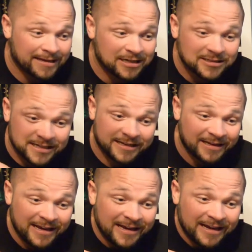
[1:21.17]
It
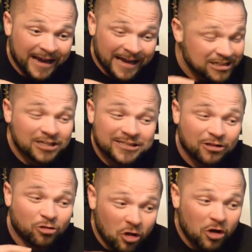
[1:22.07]

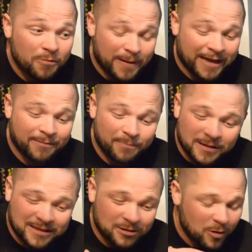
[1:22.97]
doesn't look big,
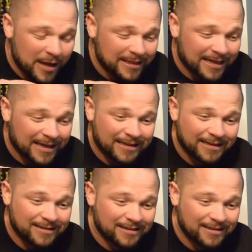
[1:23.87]
but the way that